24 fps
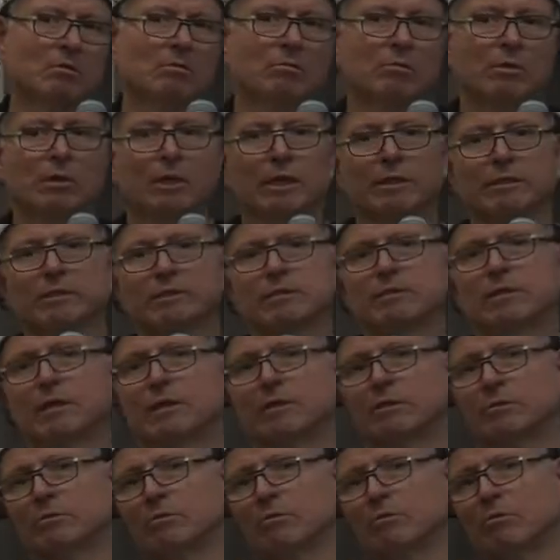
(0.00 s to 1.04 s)
when I
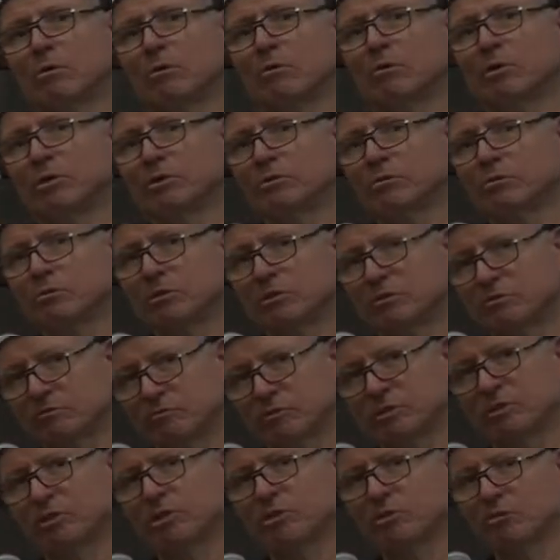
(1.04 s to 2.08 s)
decided to go out and do this
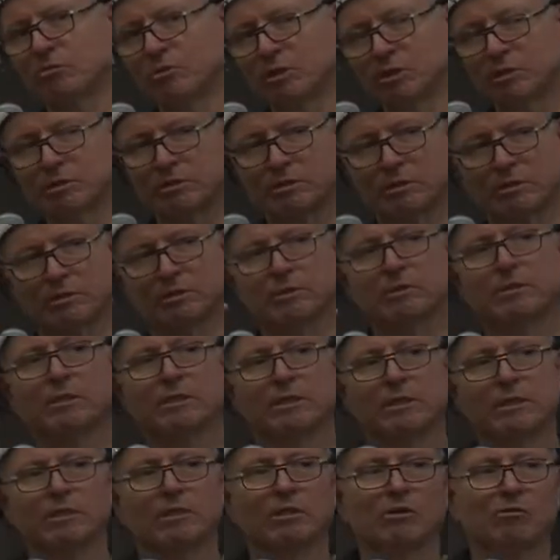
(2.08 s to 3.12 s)
vision quest and this
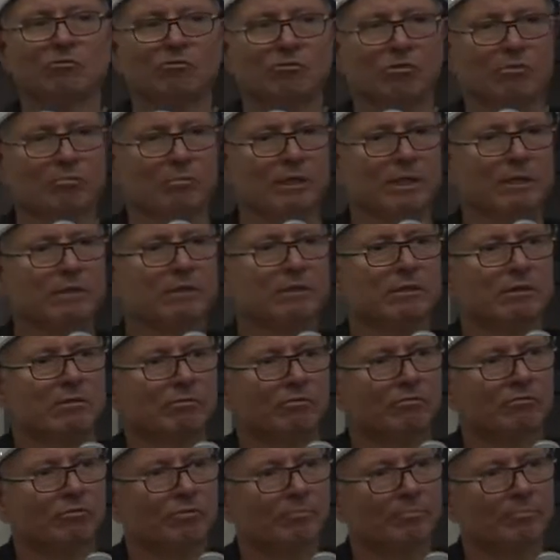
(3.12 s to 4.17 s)
healing for myself.